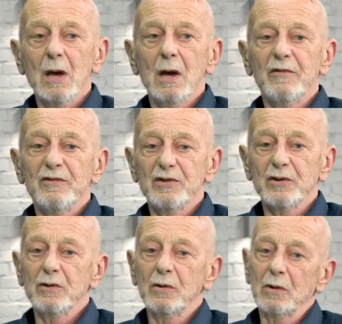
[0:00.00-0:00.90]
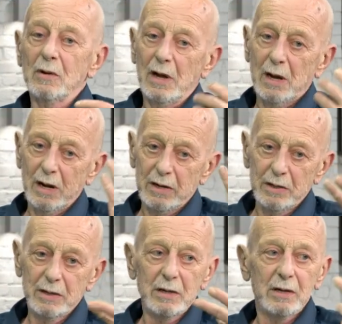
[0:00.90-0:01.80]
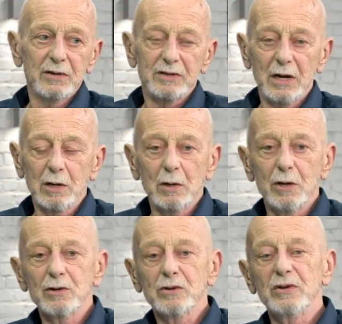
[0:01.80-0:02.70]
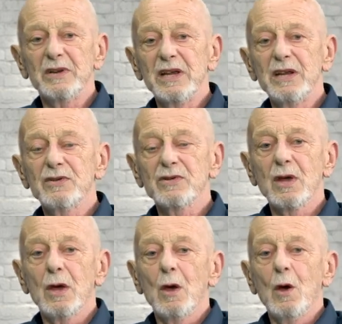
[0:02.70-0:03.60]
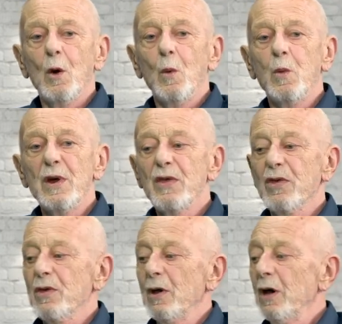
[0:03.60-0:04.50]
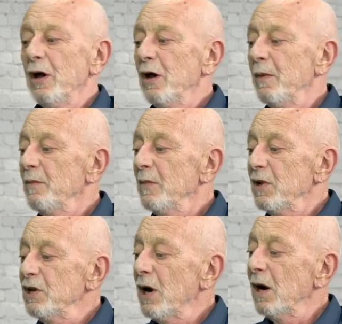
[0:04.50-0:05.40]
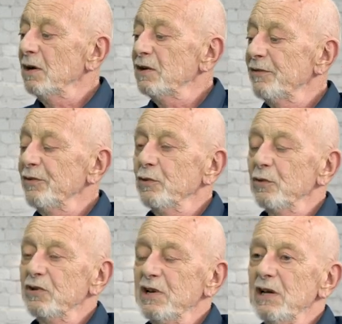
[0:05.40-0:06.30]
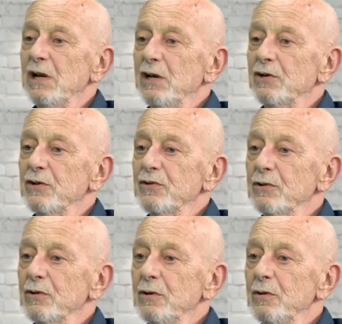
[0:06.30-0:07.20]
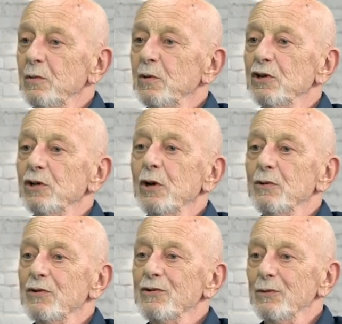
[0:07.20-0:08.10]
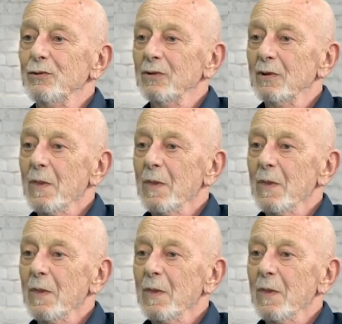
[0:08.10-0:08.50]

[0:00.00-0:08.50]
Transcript: physical and psychological needs, with young, difficult teenagers who wouldn't go to school.